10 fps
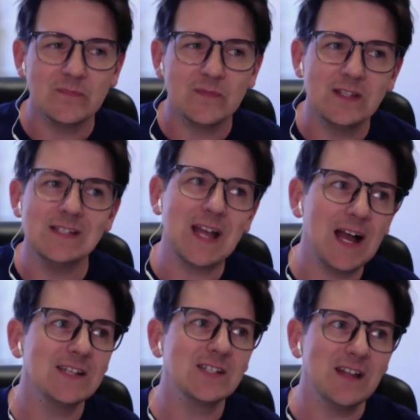these
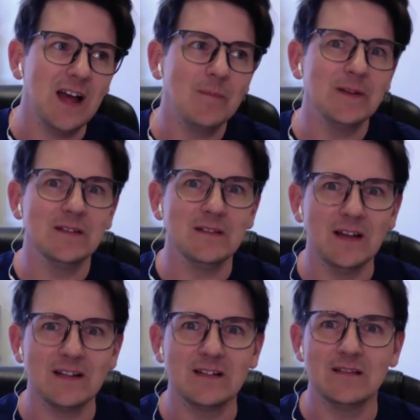guys up in
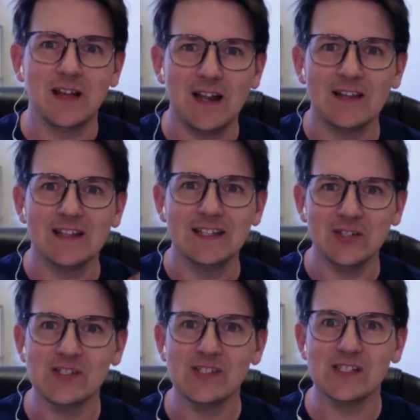like kind of the
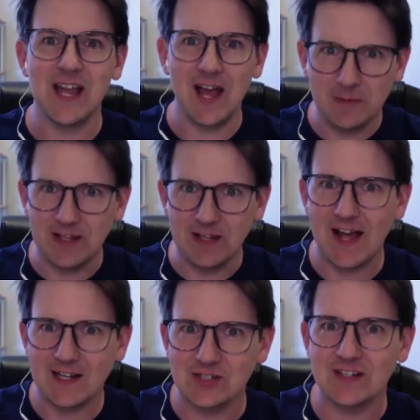hills and the
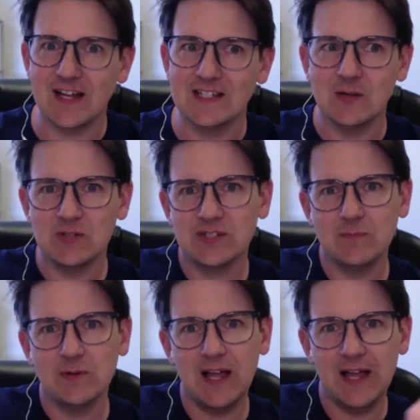Appalachian guys, they were still
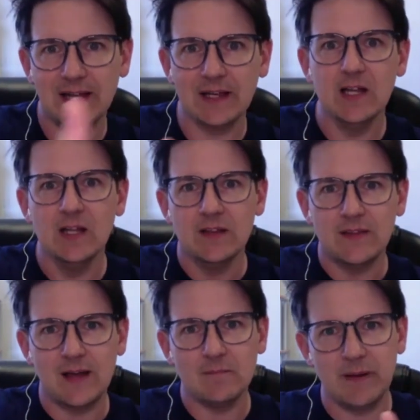playing
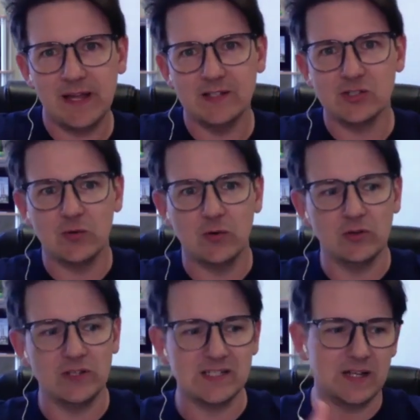that banjo early
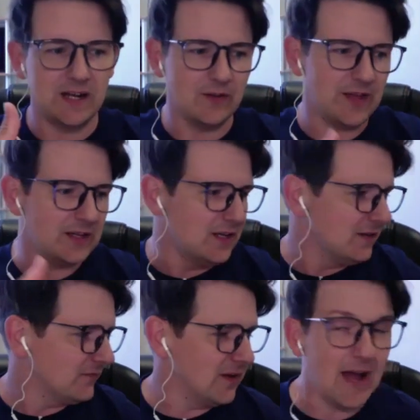style.
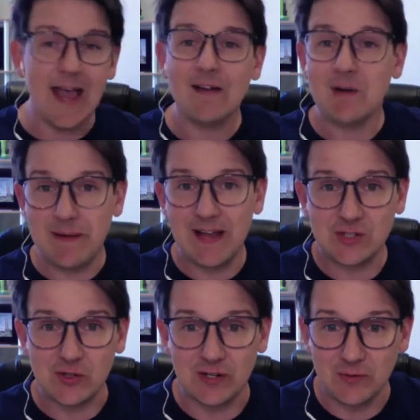I have my banjo
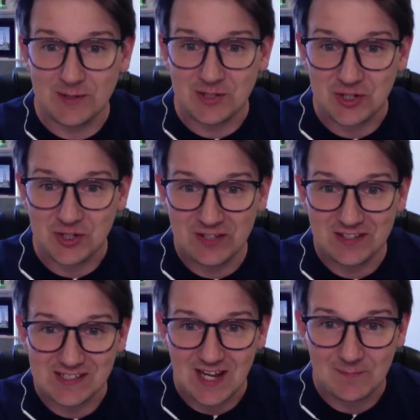here. Do you want me to show you a little
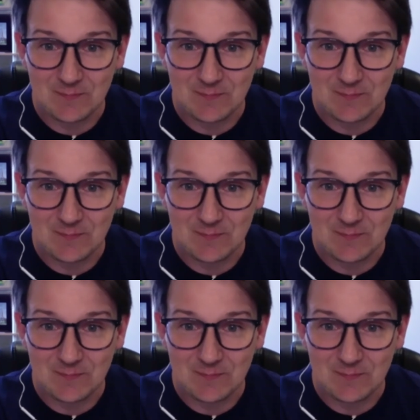example?